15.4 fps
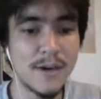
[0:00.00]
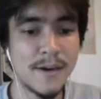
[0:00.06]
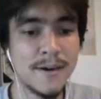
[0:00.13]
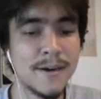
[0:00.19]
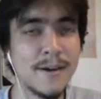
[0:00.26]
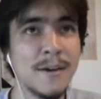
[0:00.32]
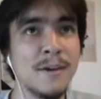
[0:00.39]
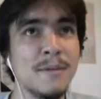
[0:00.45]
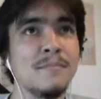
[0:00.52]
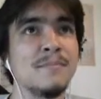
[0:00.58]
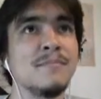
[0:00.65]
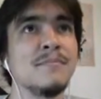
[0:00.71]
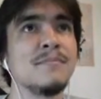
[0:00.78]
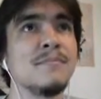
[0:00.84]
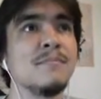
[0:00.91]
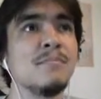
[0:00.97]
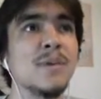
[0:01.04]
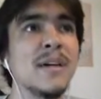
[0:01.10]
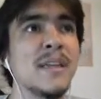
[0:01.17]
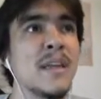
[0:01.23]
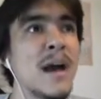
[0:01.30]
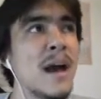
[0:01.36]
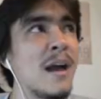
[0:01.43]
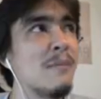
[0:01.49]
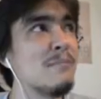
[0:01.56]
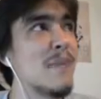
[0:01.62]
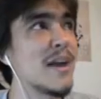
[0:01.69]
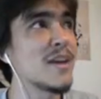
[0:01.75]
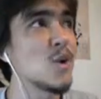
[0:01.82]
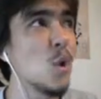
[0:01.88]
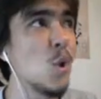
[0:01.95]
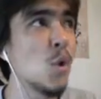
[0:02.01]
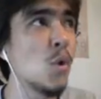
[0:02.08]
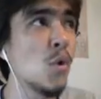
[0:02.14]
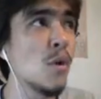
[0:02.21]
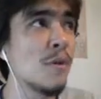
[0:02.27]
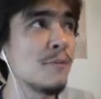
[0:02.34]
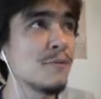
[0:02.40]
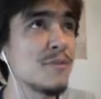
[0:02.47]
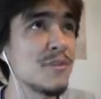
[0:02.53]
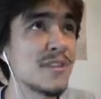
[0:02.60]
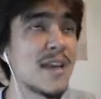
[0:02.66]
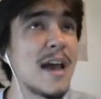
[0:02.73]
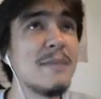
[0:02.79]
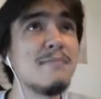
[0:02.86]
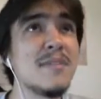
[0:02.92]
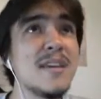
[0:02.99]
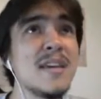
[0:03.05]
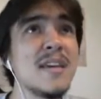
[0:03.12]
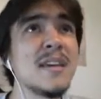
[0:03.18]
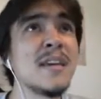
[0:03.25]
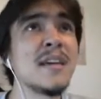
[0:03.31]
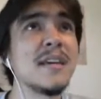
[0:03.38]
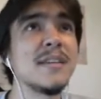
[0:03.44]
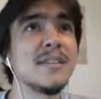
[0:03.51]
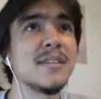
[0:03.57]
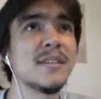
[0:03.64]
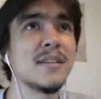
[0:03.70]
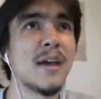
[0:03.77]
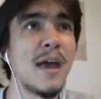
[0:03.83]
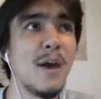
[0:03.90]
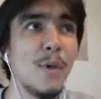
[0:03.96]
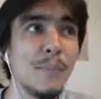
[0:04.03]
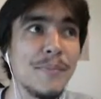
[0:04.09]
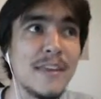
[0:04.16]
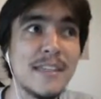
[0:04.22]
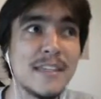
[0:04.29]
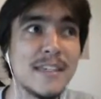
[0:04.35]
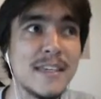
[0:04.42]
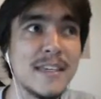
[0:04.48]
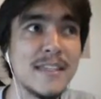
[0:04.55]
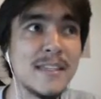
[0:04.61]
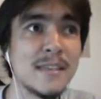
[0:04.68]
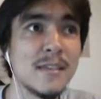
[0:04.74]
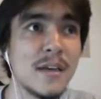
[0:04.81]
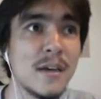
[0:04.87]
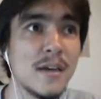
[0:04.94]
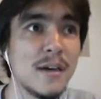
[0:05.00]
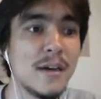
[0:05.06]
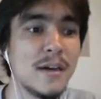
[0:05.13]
But my goal for the time being is to help these kids